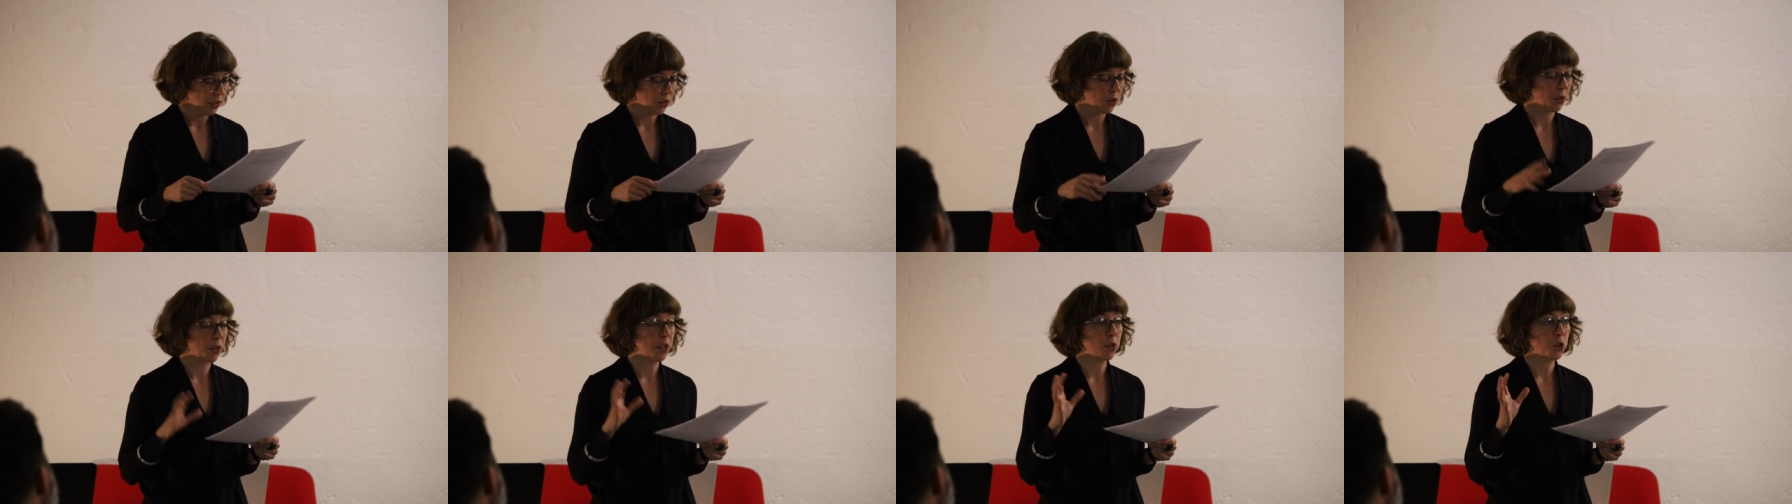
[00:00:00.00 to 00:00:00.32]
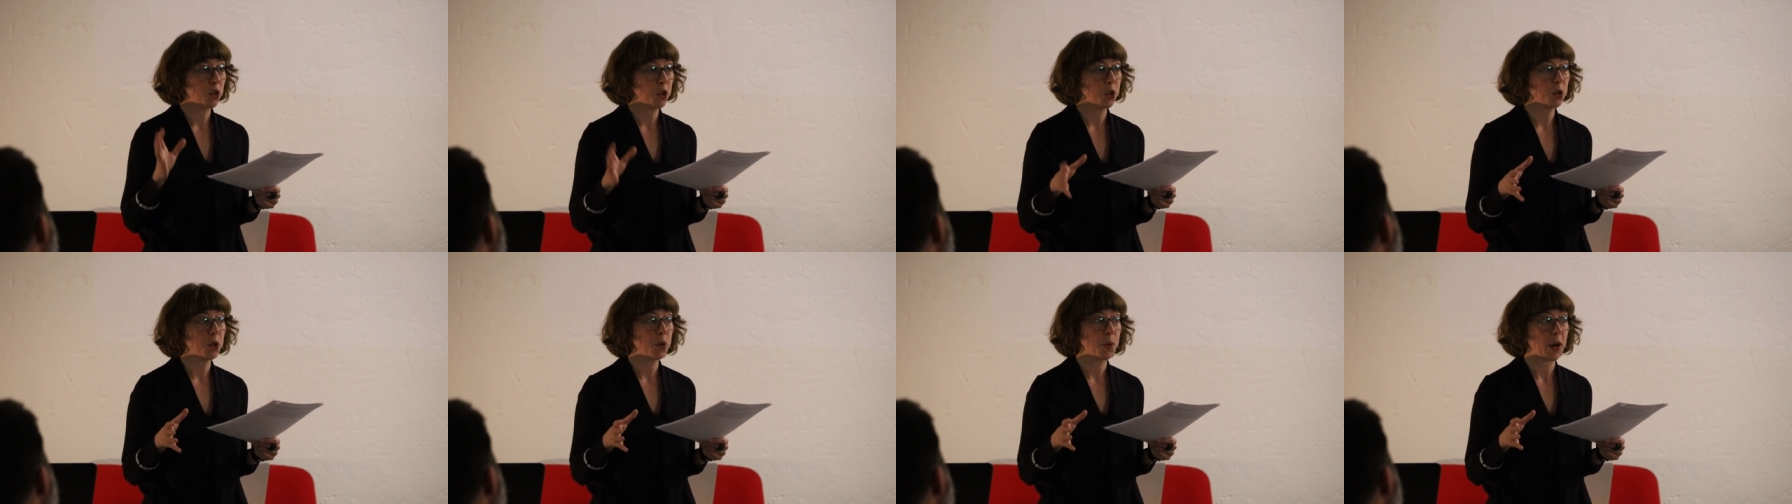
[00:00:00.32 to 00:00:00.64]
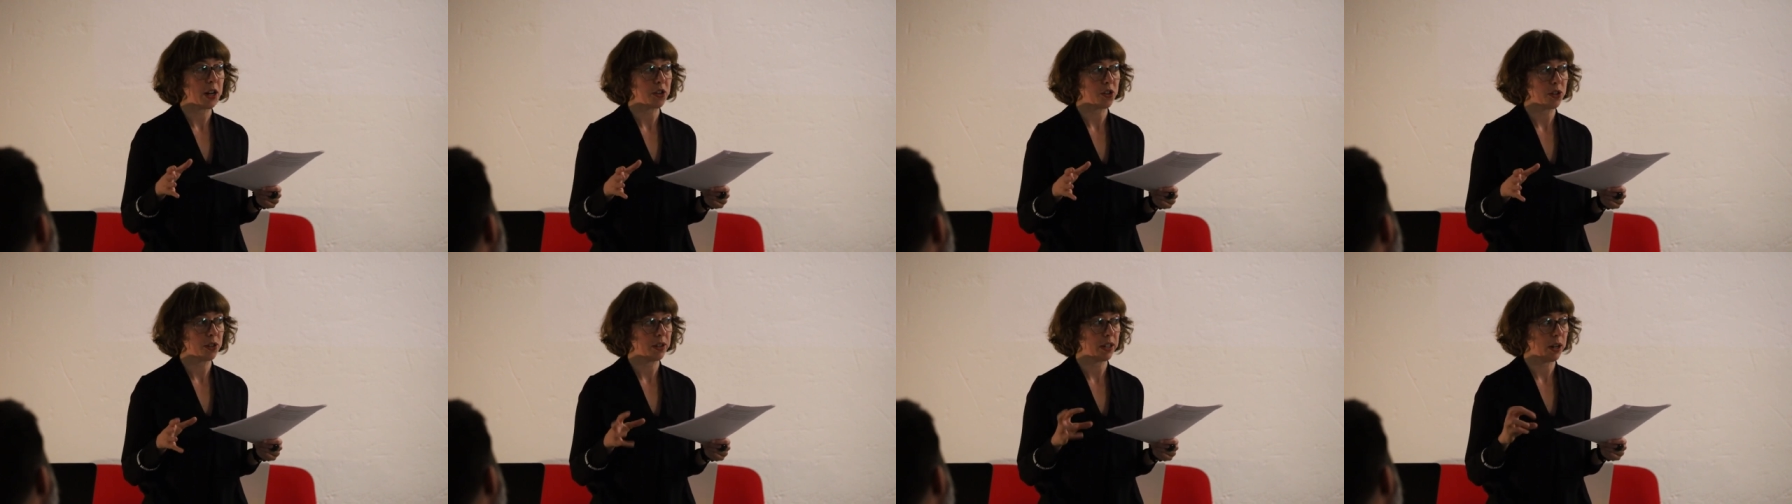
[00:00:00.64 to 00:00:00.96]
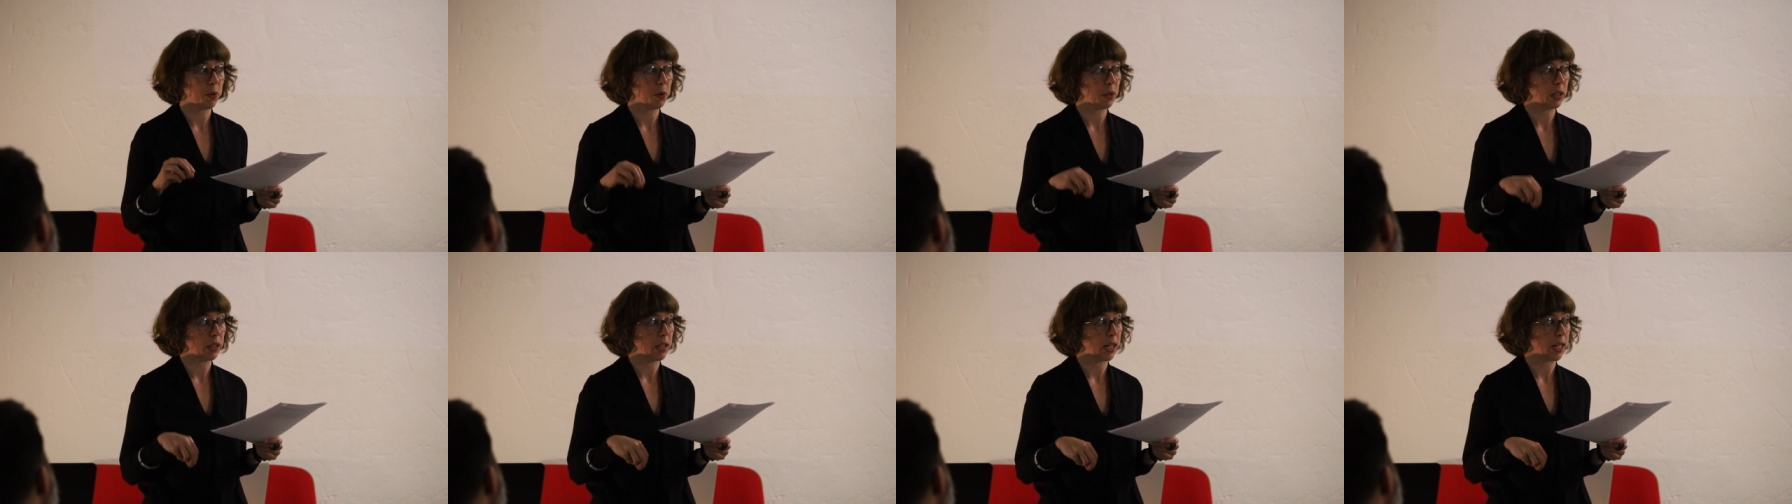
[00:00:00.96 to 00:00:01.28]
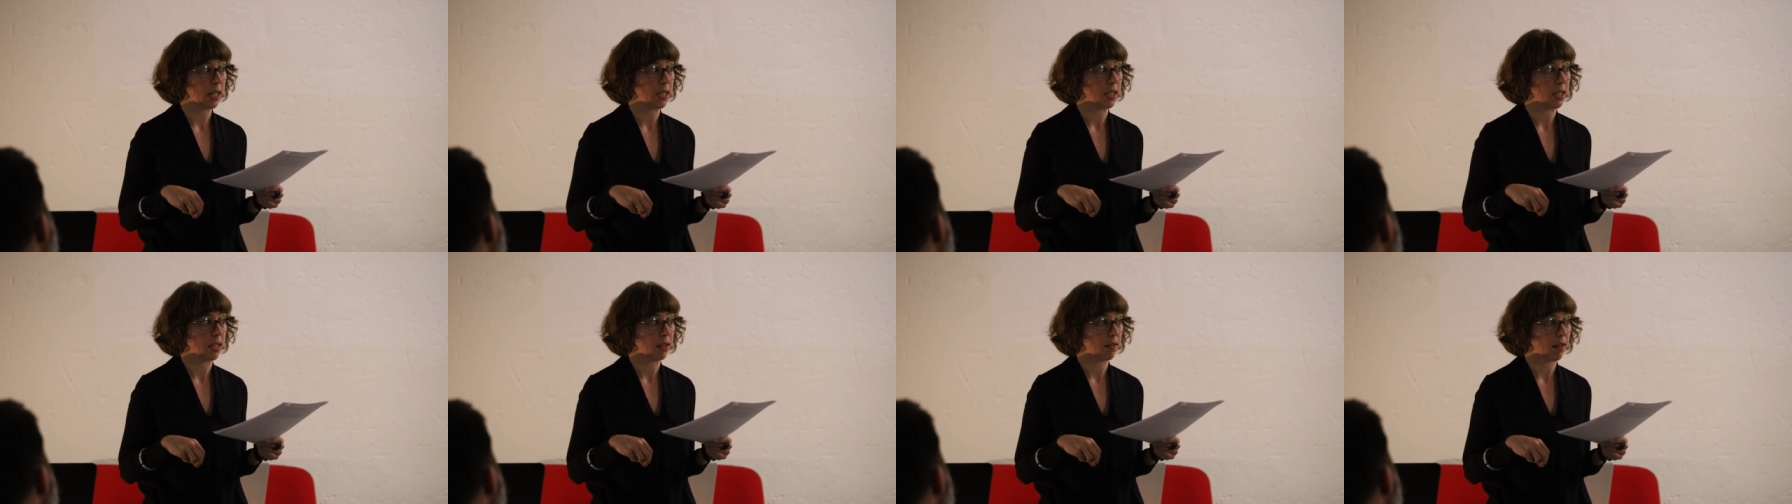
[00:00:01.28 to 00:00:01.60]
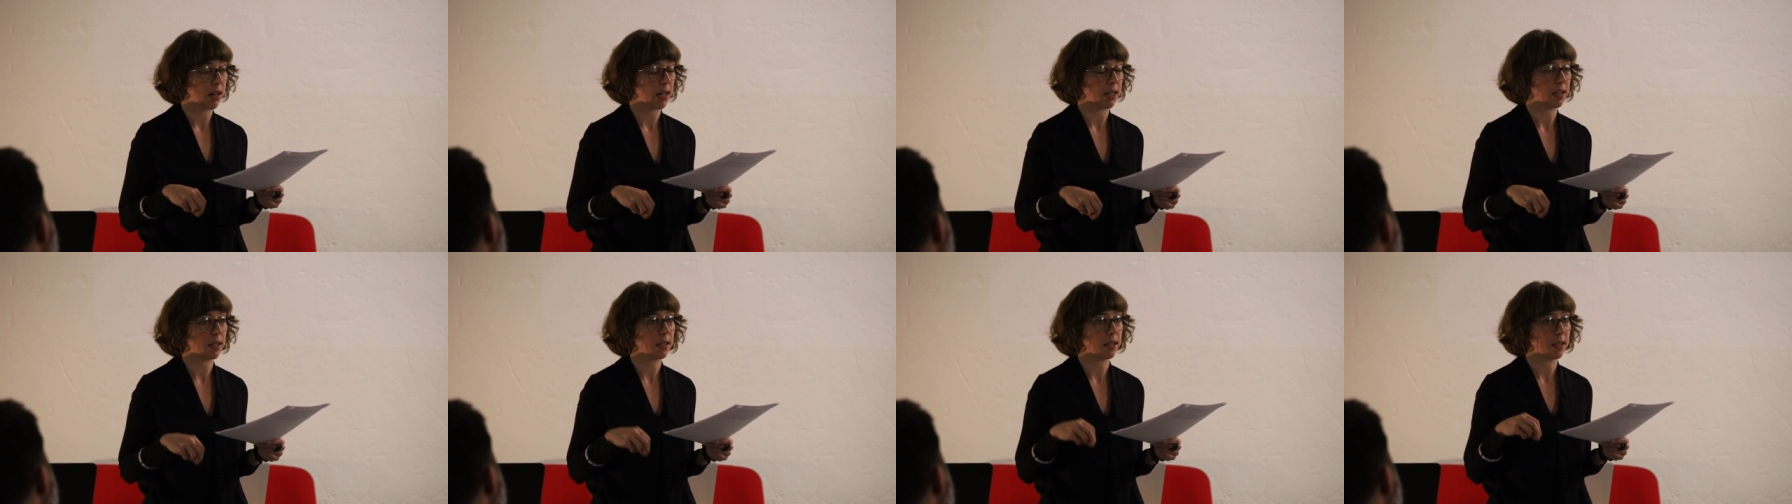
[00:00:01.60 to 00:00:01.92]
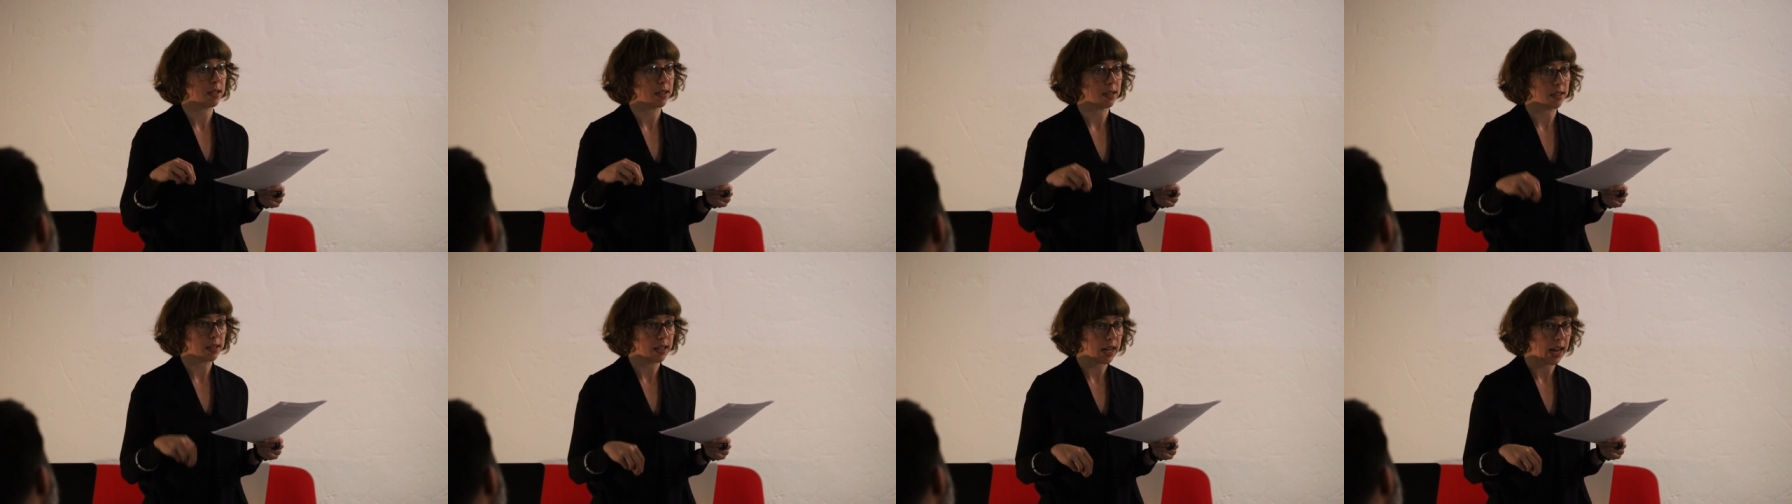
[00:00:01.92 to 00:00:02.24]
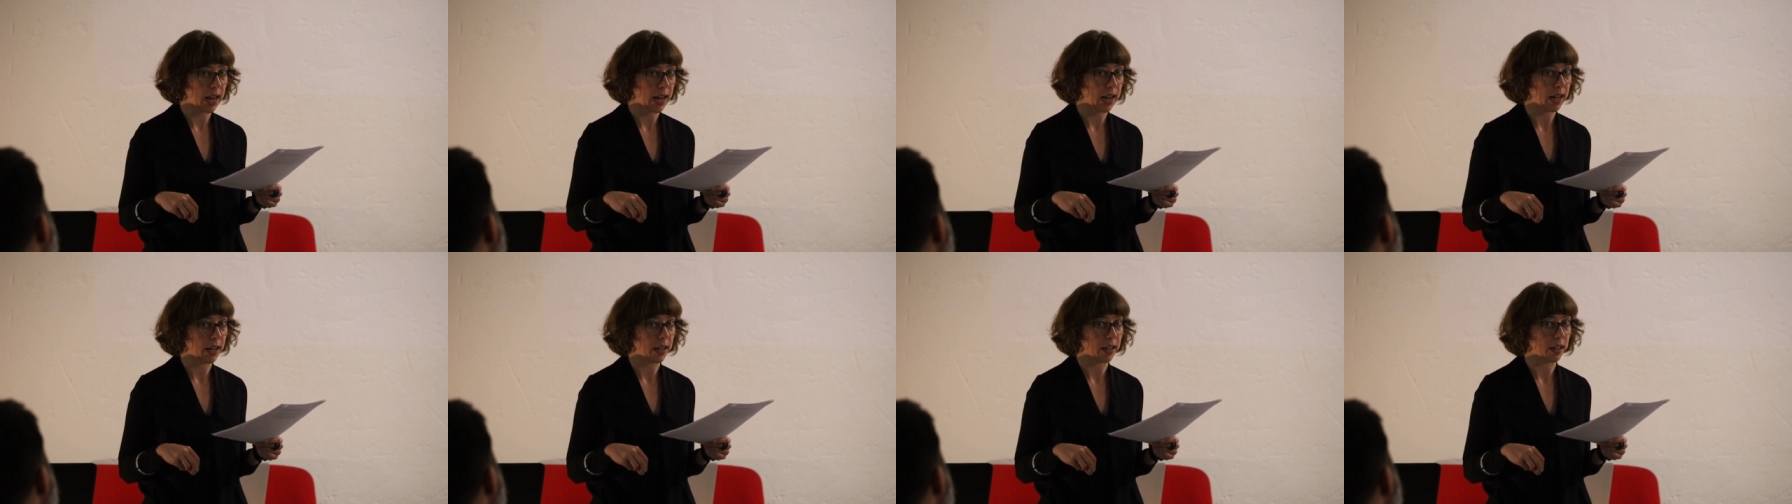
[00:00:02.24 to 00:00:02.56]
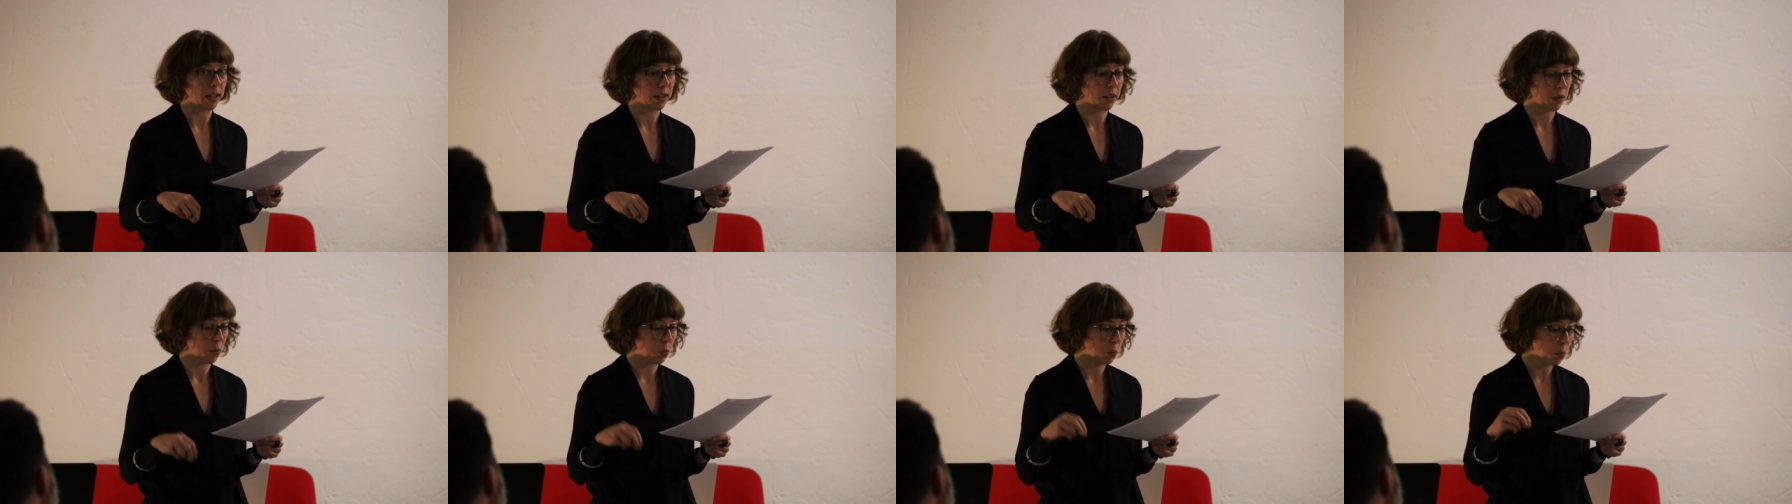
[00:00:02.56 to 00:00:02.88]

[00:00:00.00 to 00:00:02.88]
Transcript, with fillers: So the two questions I would like to ask today,